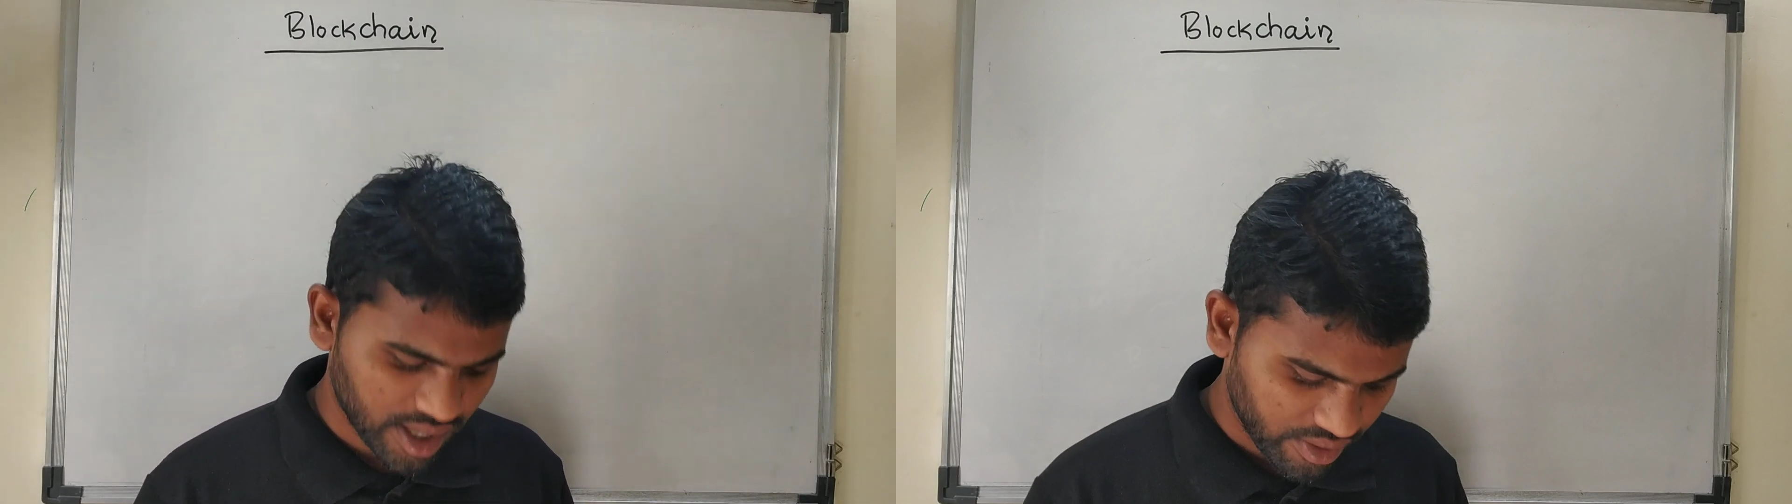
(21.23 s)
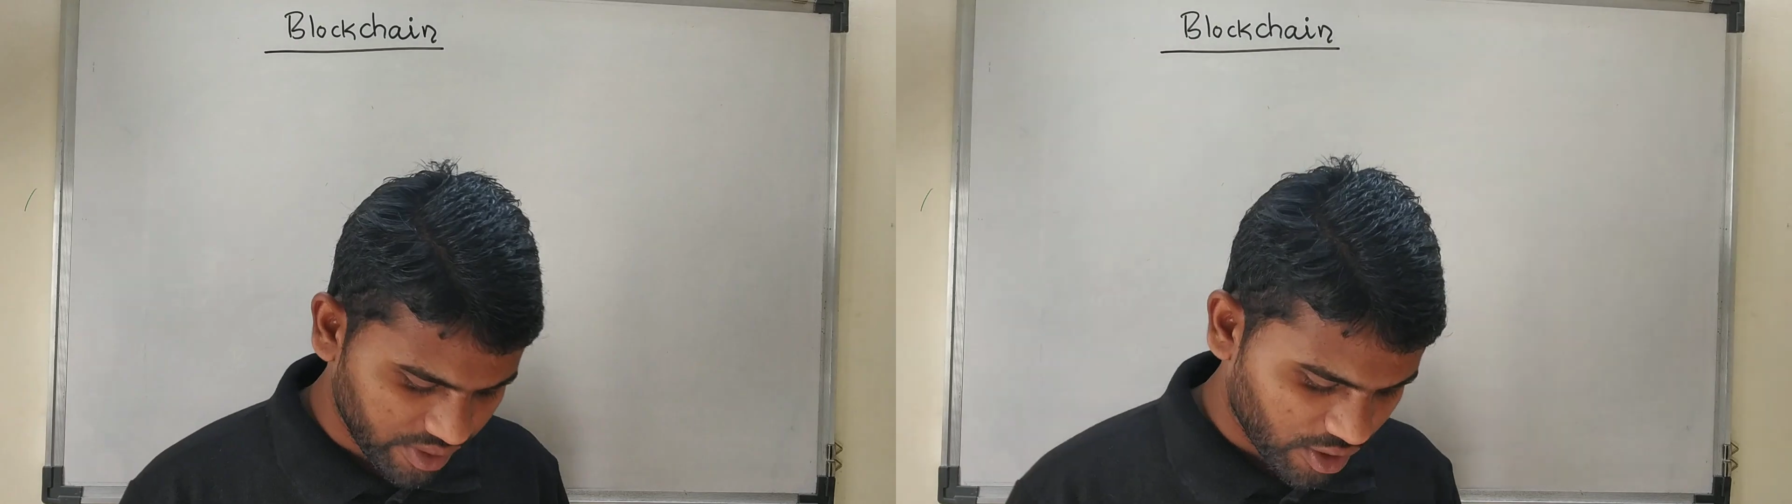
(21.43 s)

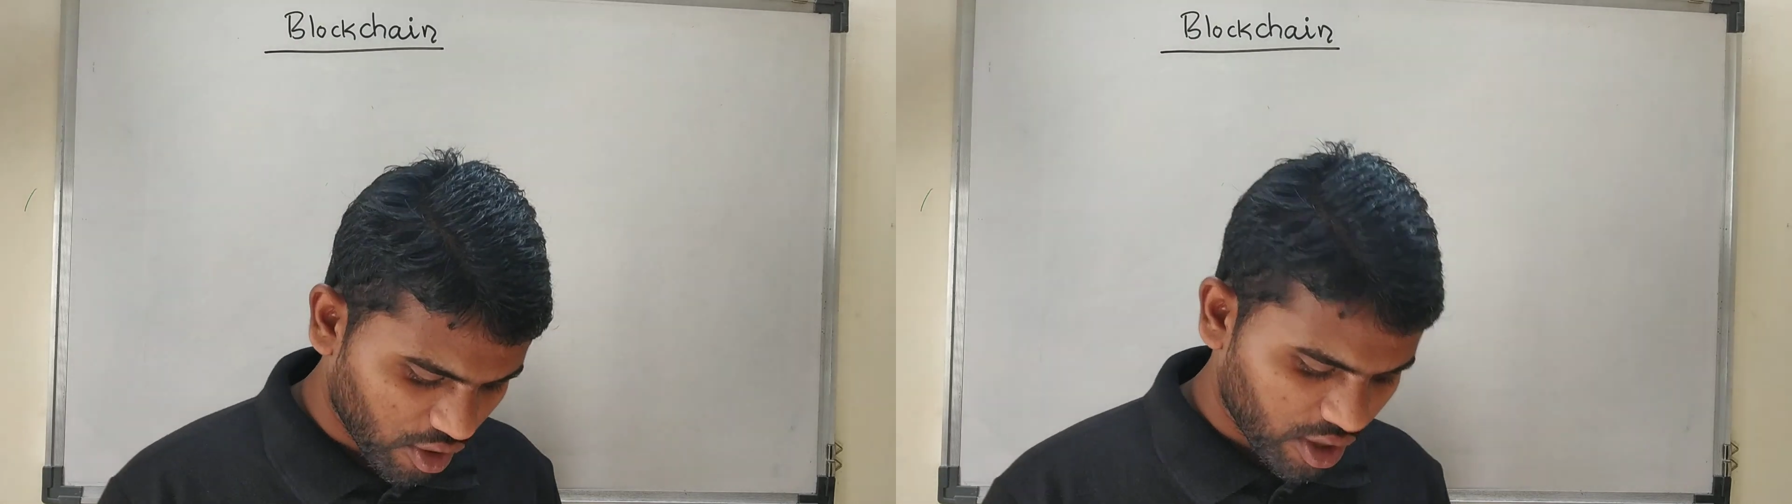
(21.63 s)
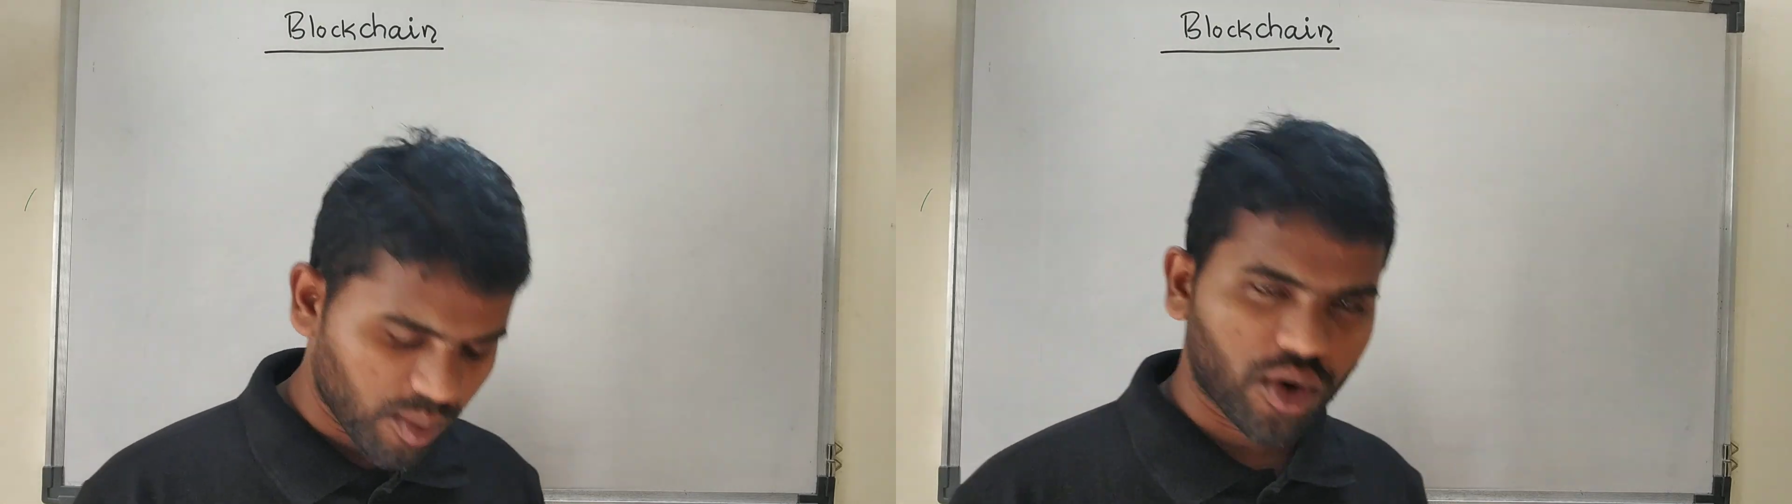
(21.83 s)
And we will
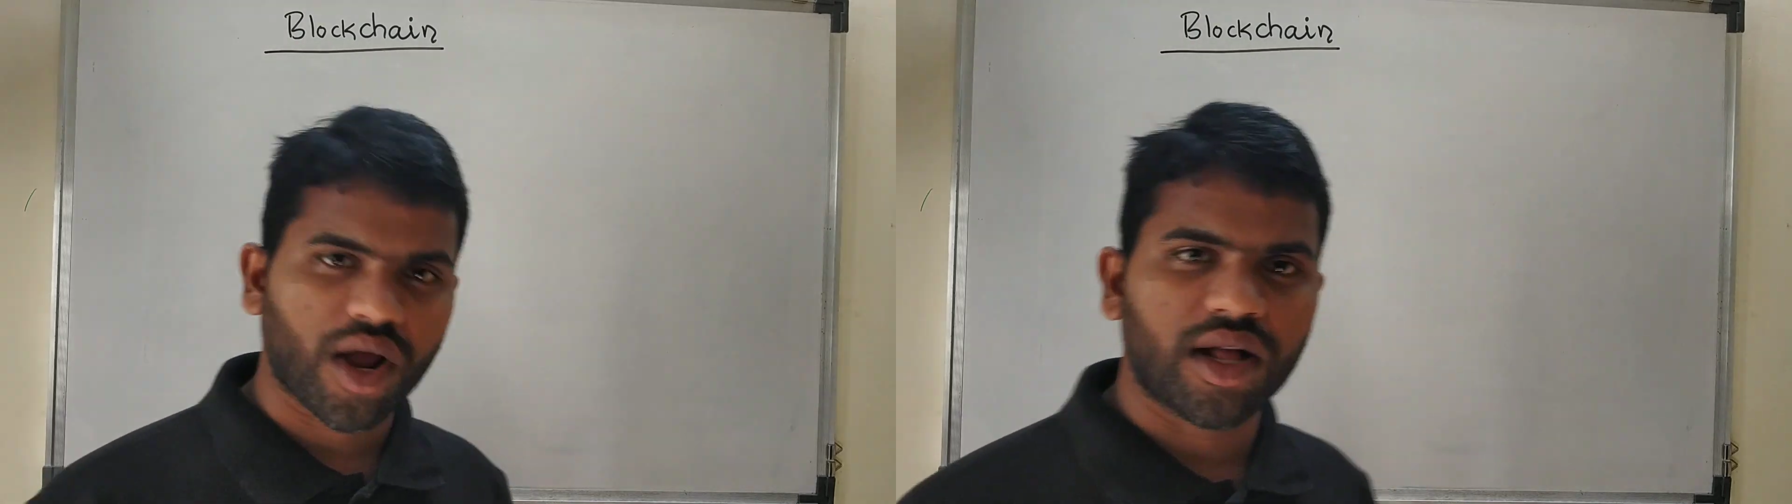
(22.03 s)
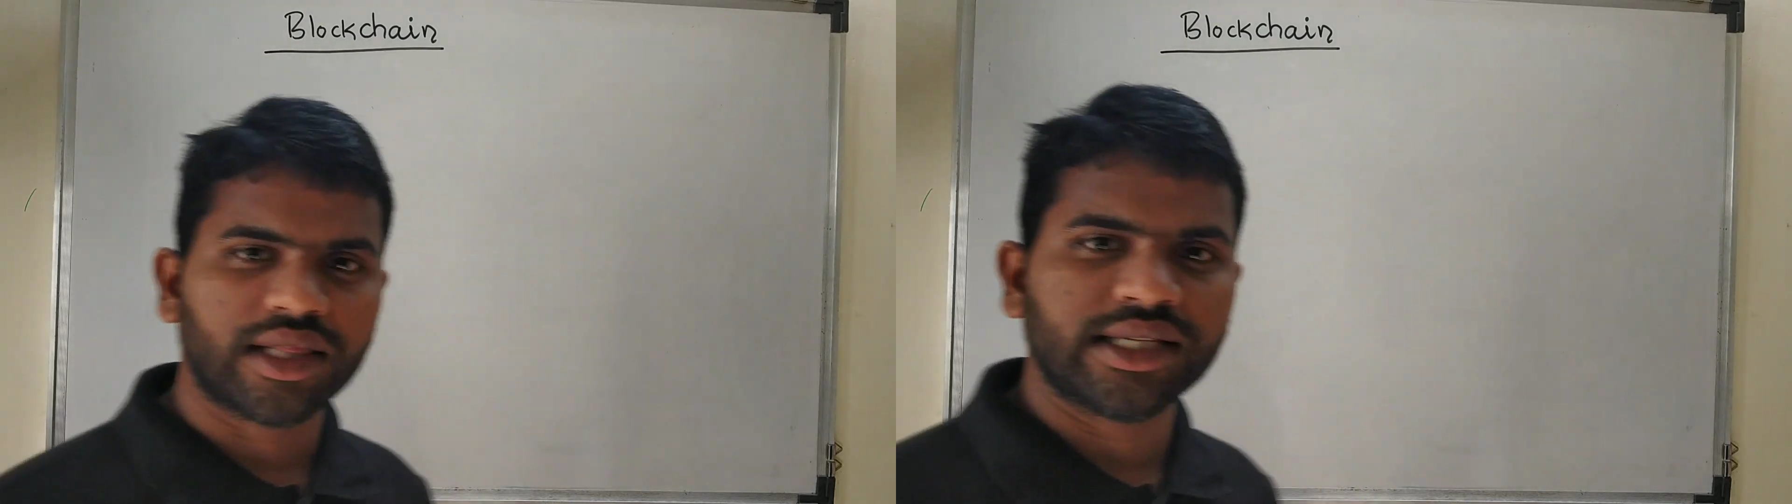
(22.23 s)
talk about
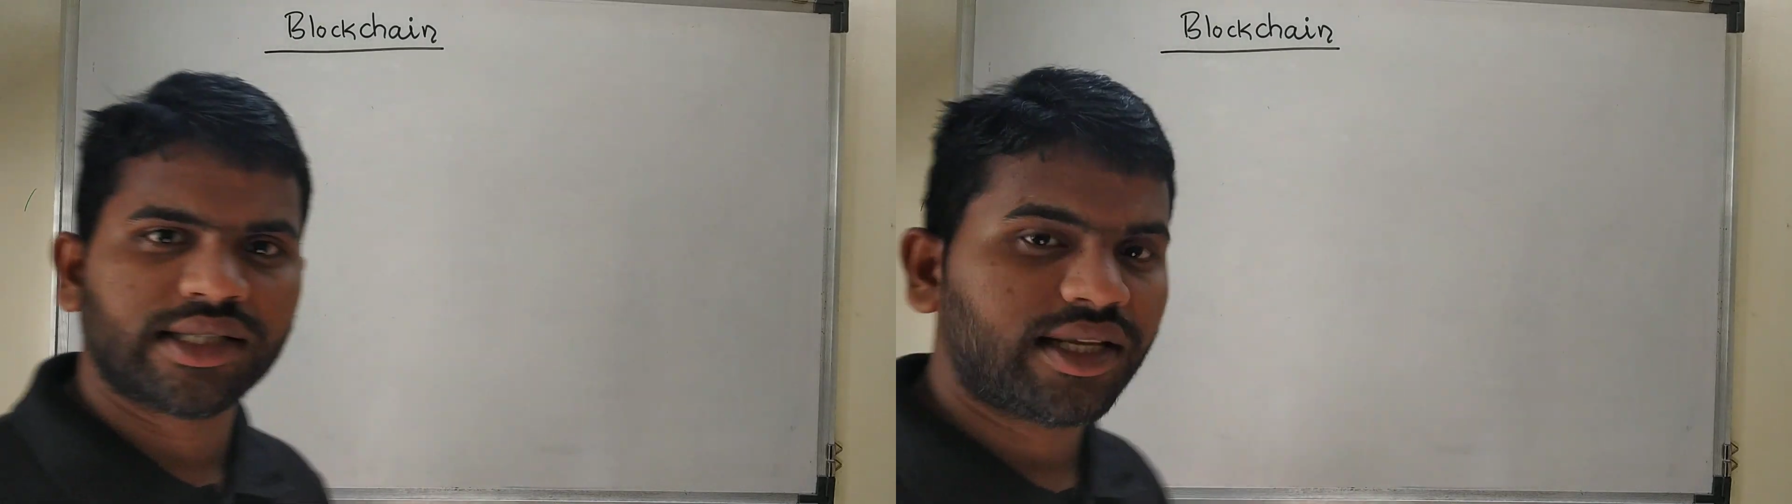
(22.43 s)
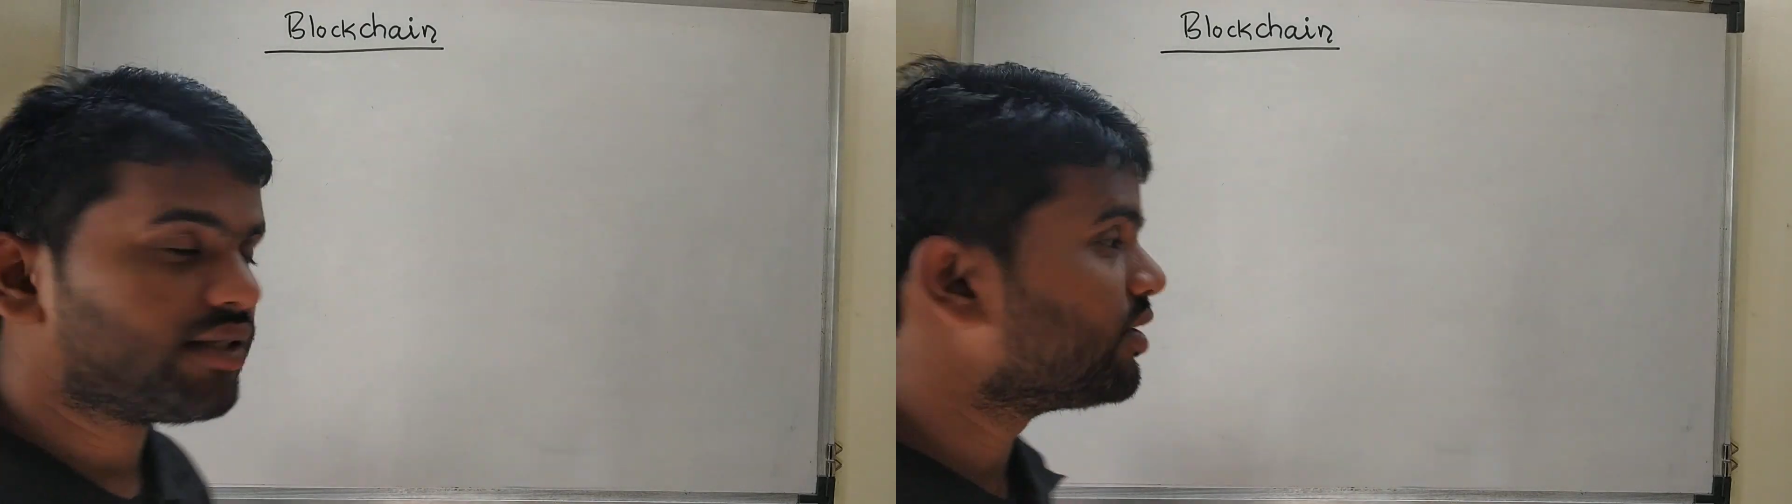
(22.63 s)
all these
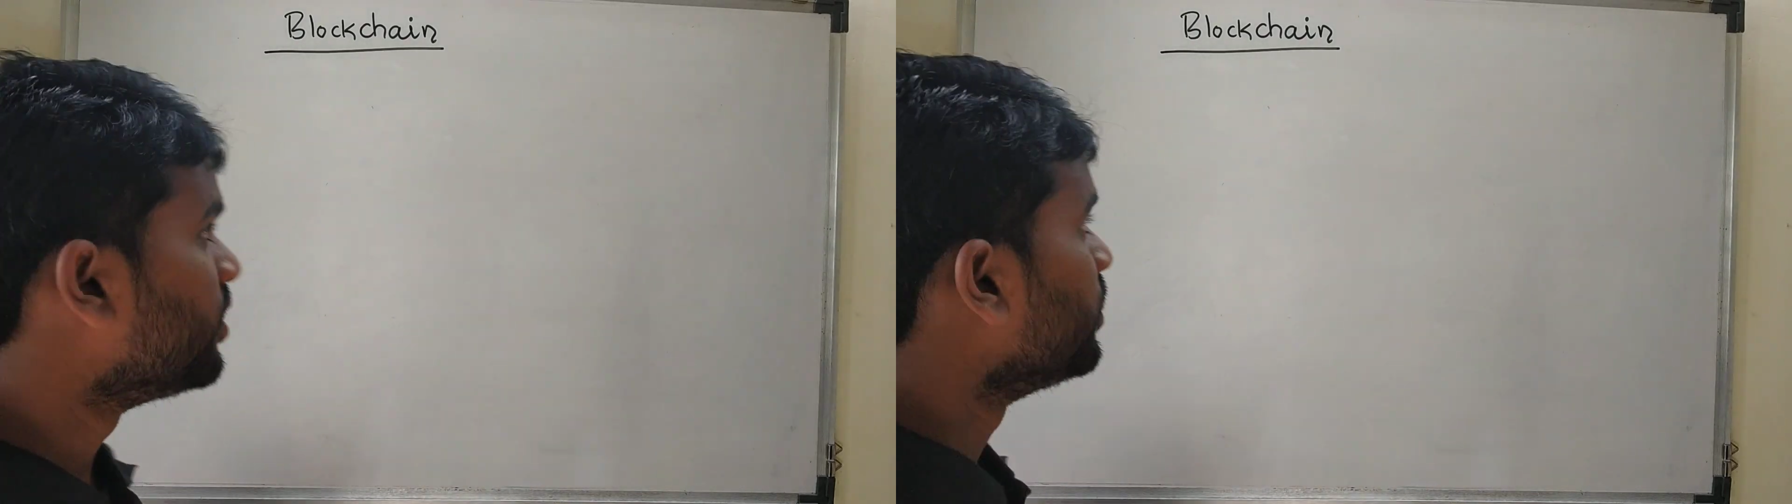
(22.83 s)
things.